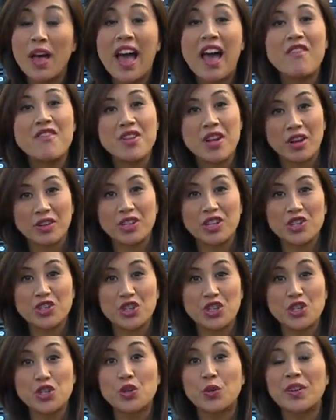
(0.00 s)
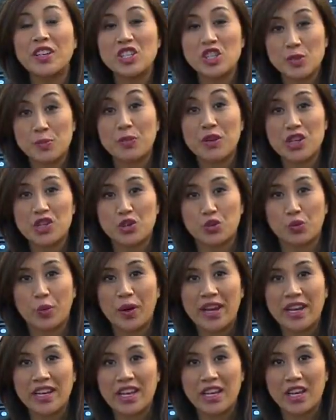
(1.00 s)
have an audition during spring
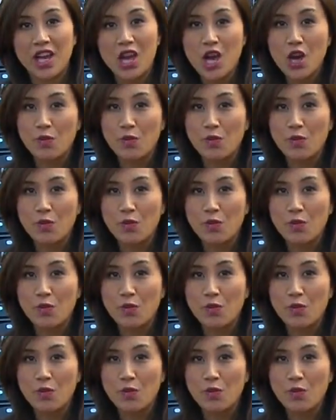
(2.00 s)
training,